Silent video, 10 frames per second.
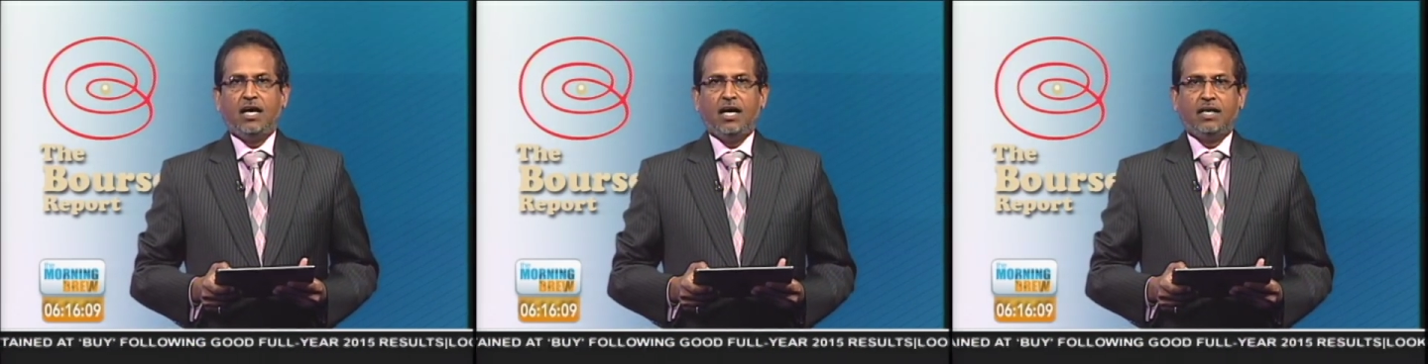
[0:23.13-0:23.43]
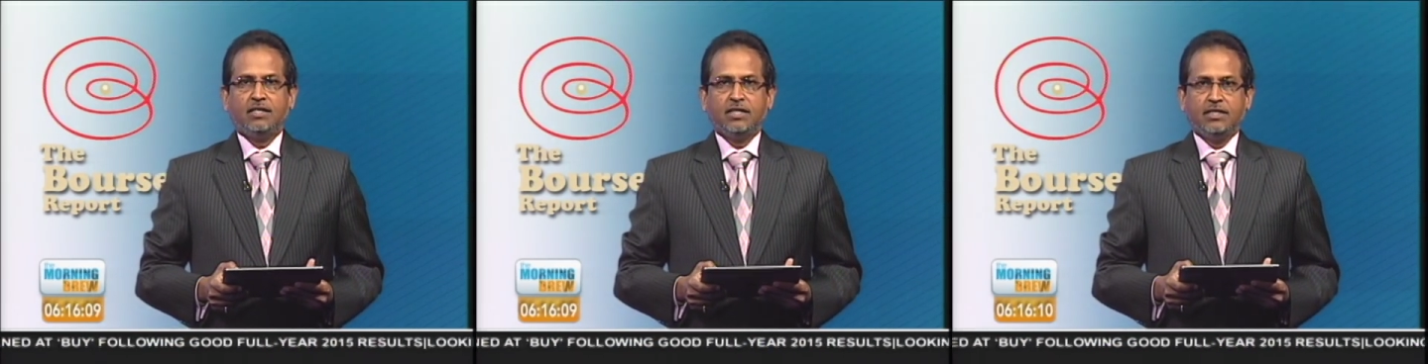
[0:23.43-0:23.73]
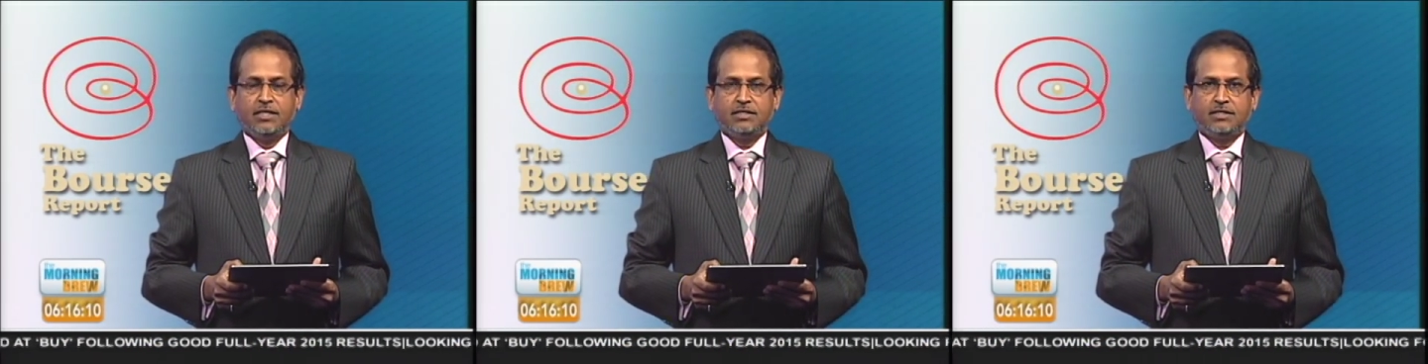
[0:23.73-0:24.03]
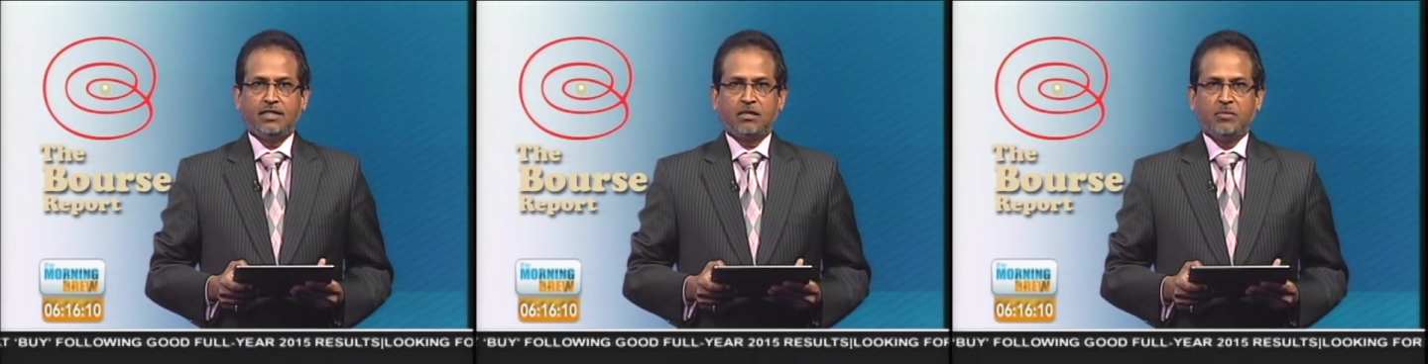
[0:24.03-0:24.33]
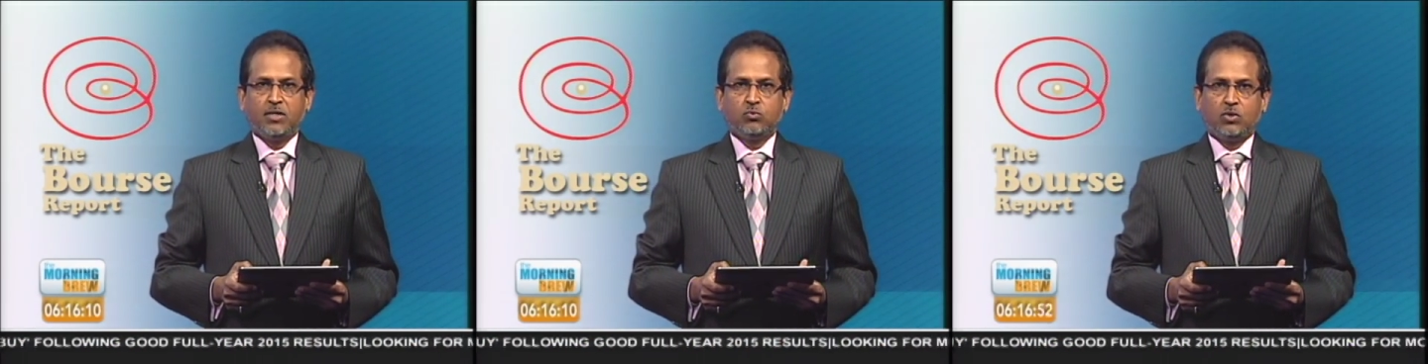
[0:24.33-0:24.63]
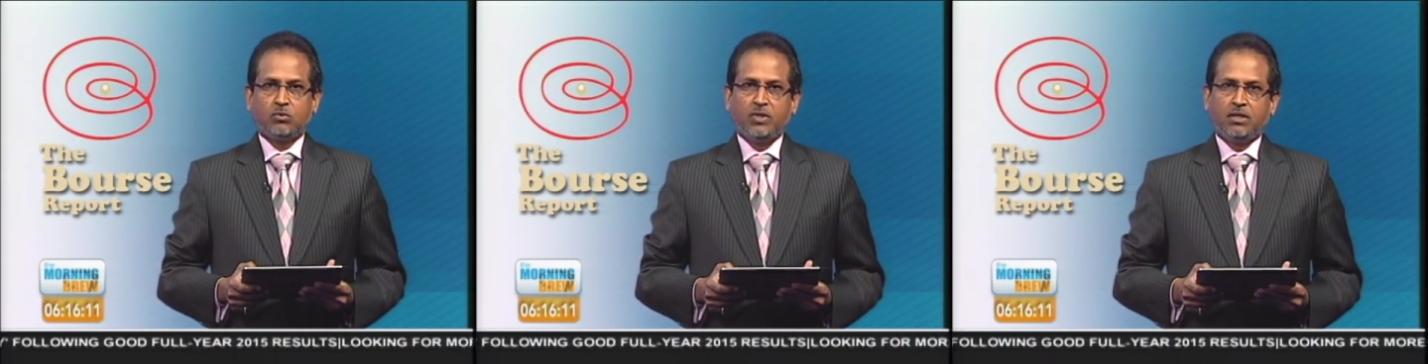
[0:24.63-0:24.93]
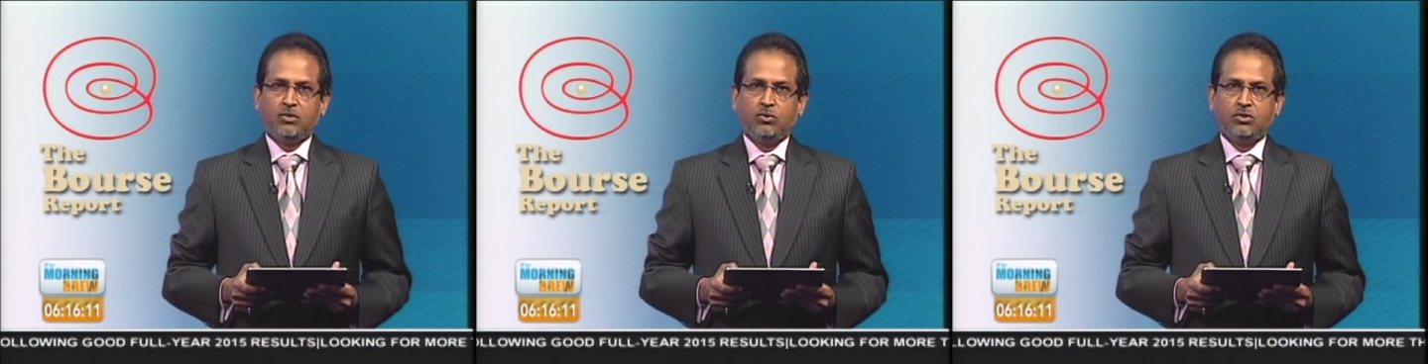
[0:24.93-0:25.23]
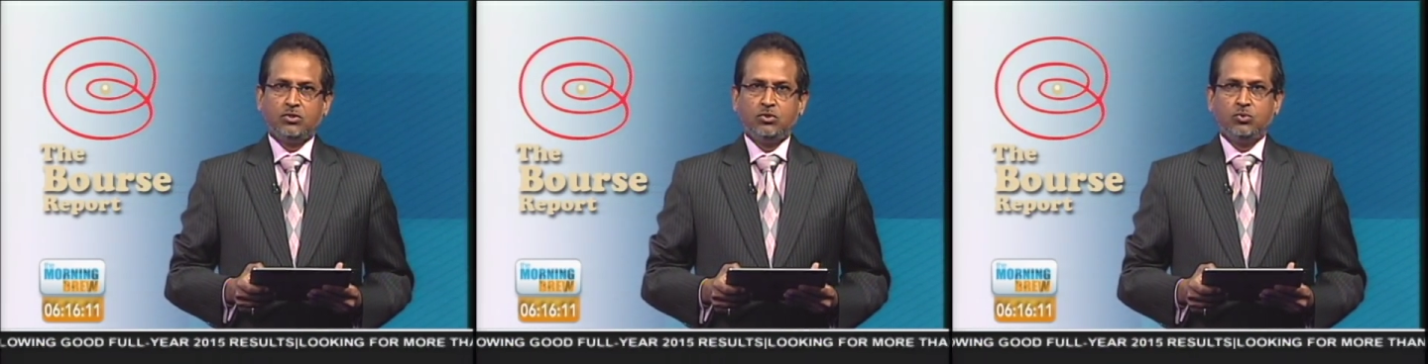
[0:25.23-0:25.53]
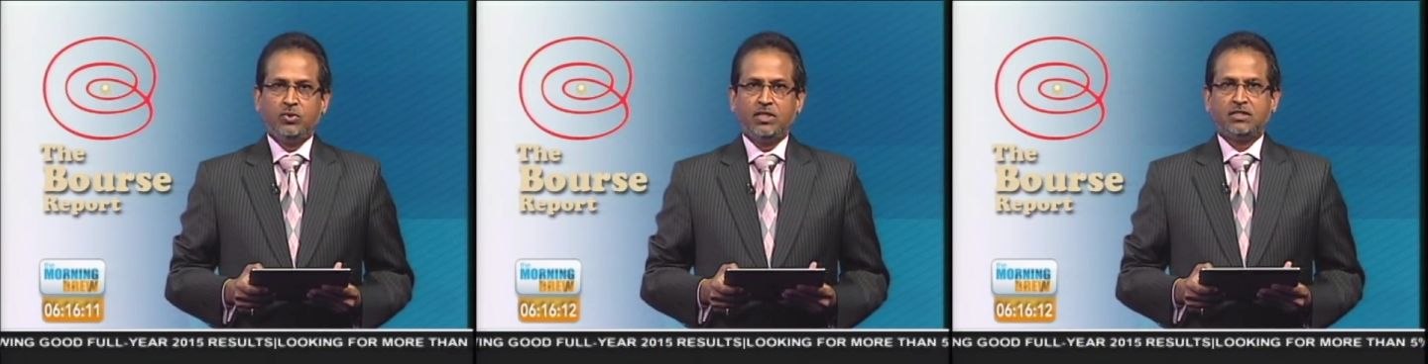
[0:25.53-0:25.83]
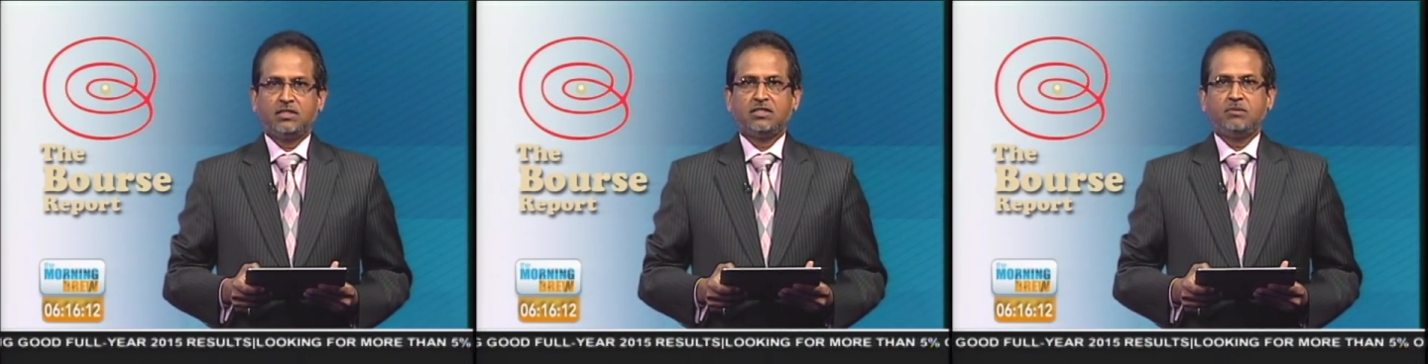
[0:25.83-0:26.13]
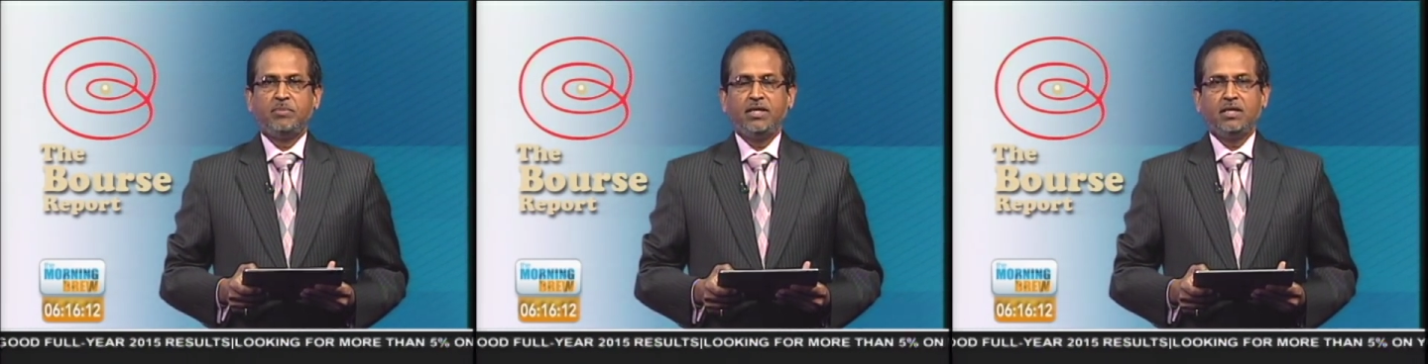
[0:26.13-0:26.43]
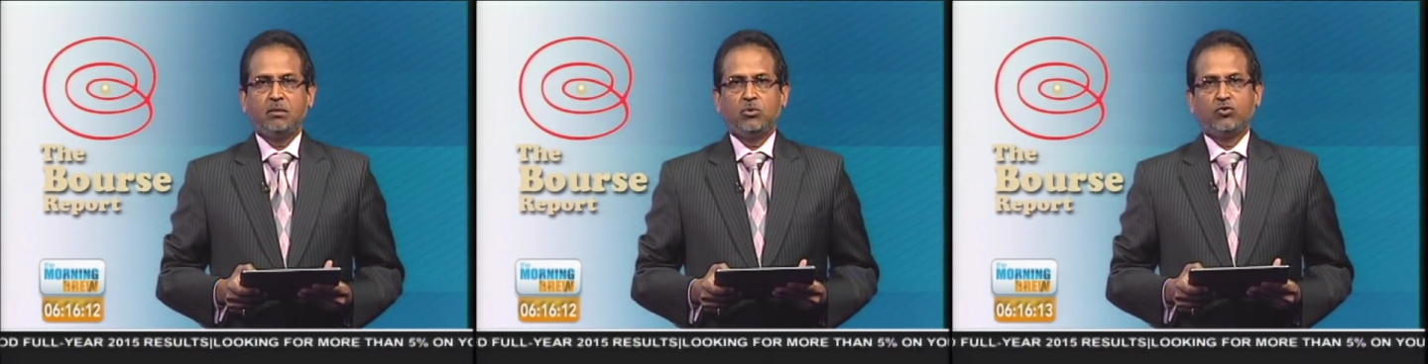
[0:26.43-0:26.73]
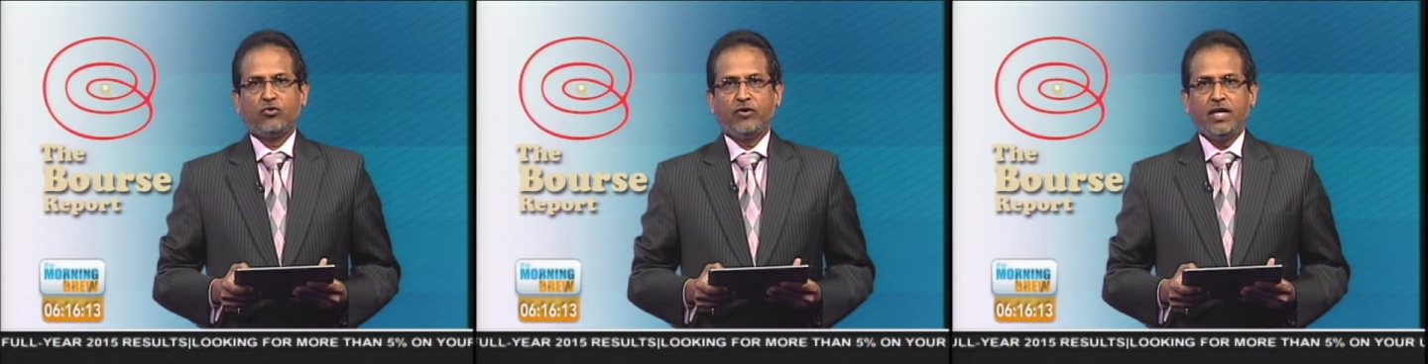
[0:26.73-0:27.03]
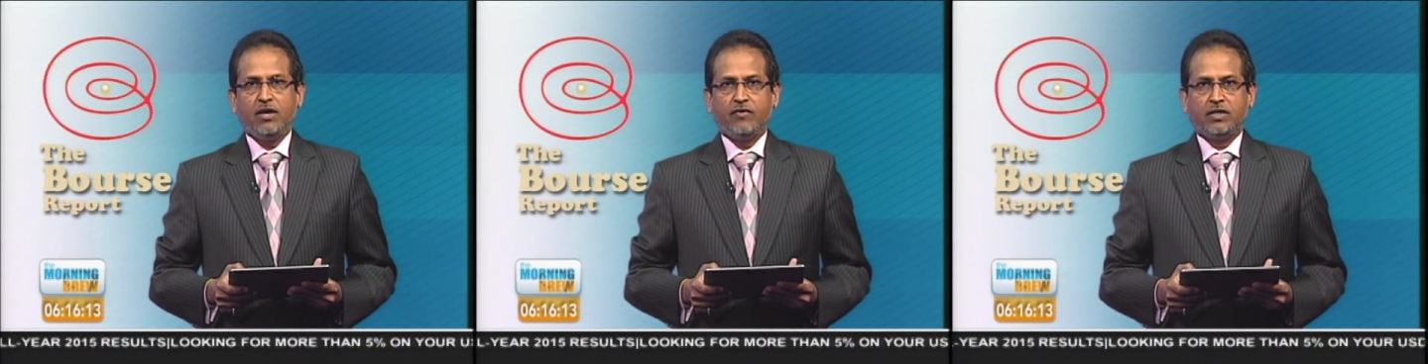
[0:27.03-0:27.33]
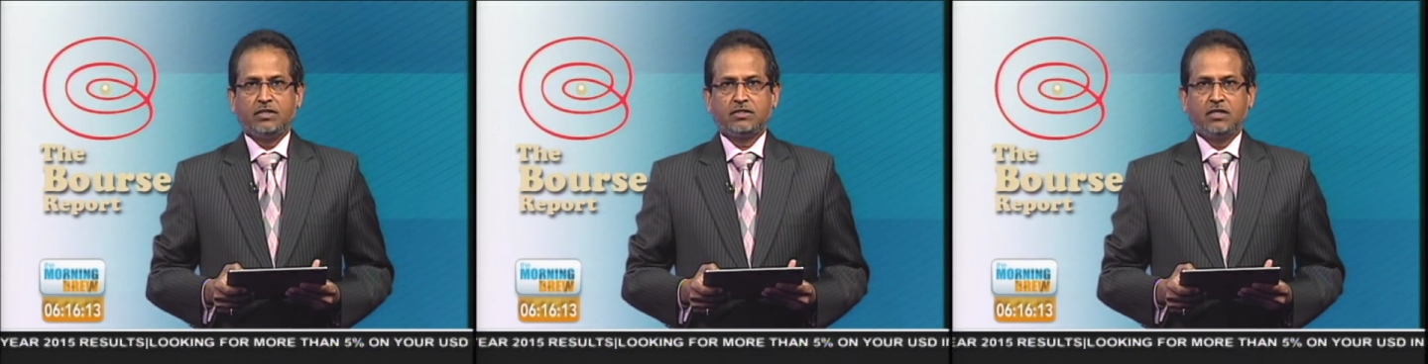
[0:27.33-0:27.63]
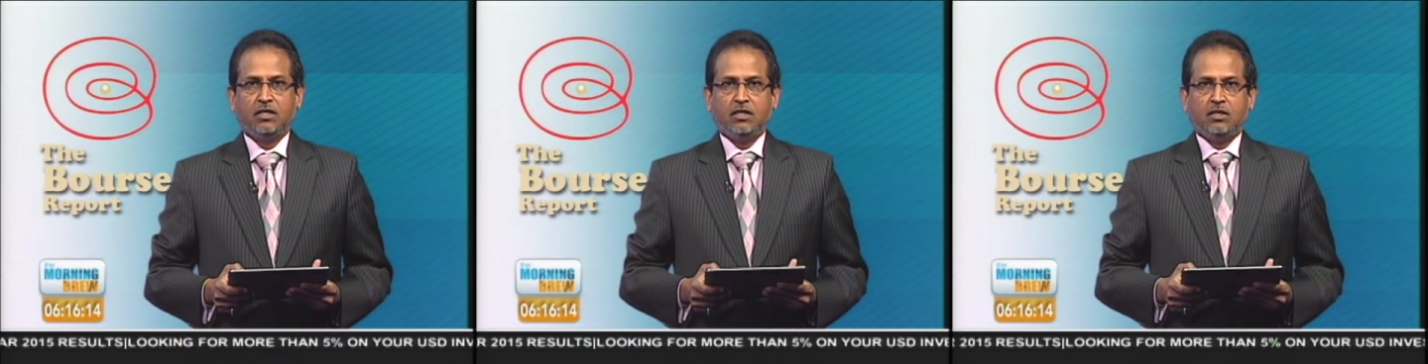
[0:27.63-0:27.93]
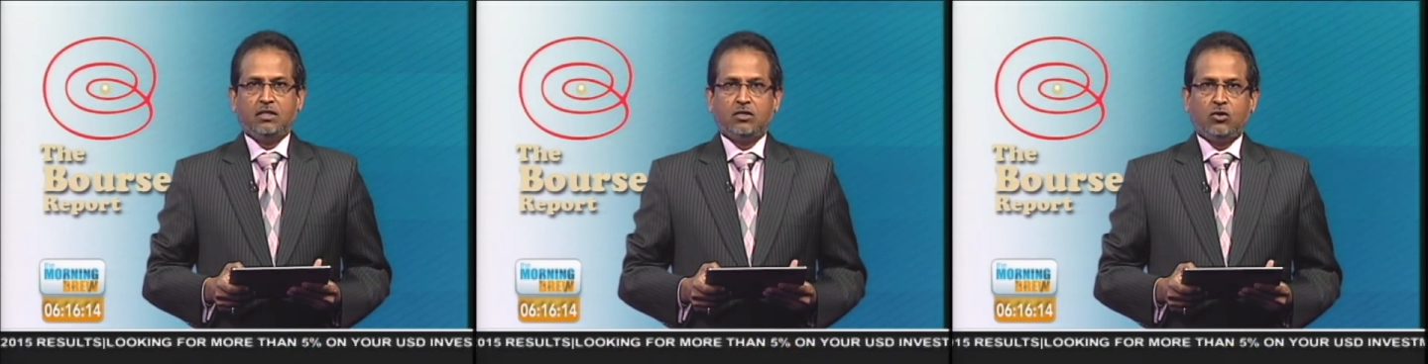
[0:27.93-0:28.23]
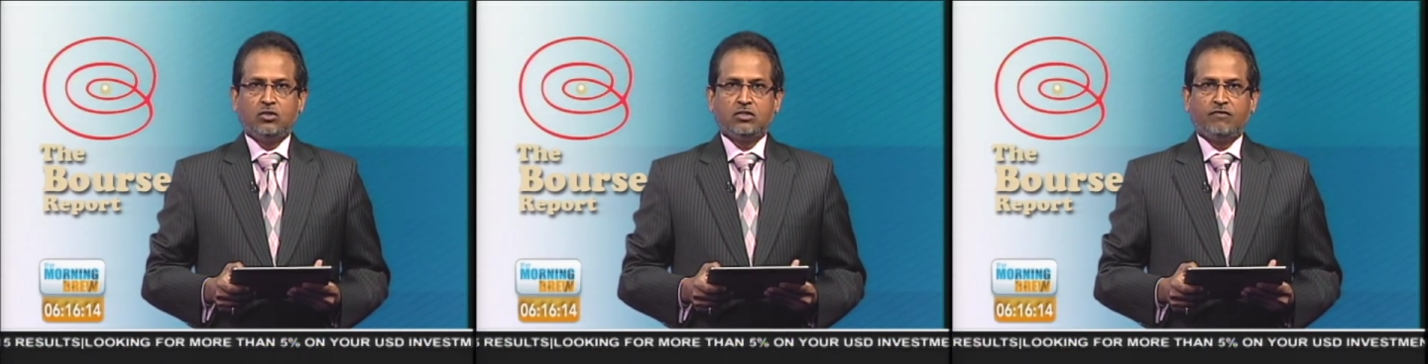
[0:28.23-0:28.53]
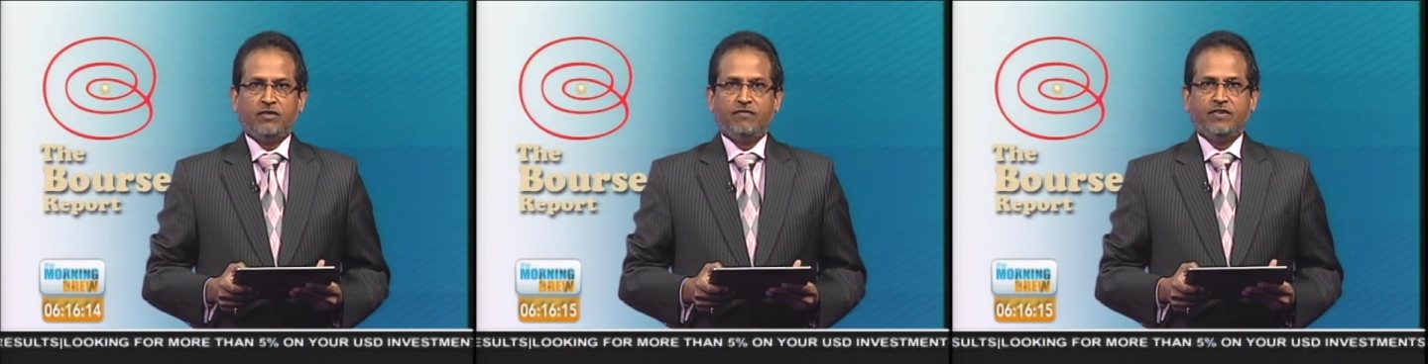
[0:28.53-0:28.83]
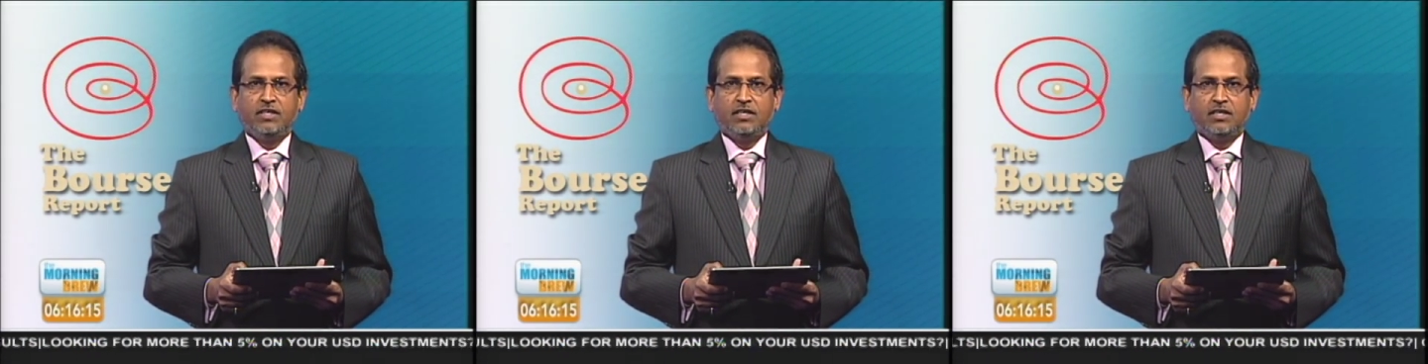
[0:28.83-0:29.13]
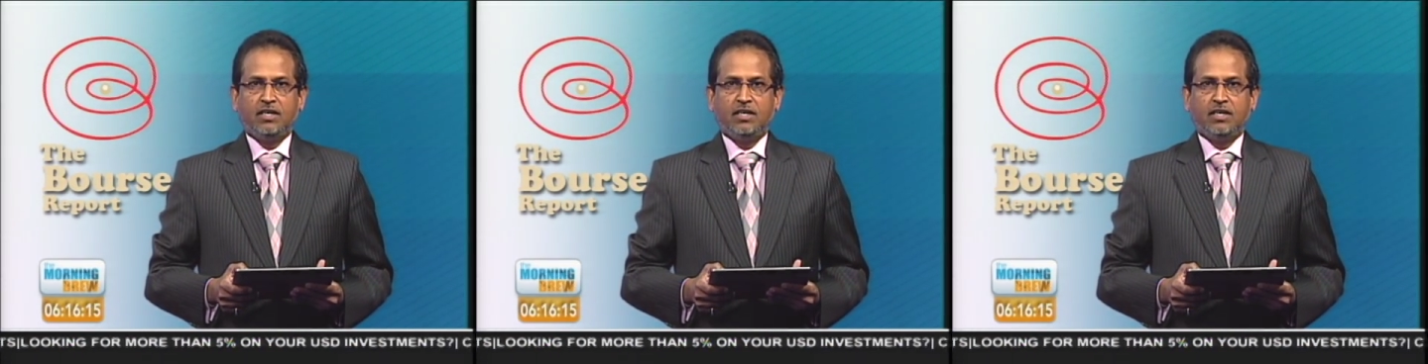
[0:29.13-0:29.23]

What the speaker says: And in this segment, what we are going to do is to speak about three areas: the cost of living,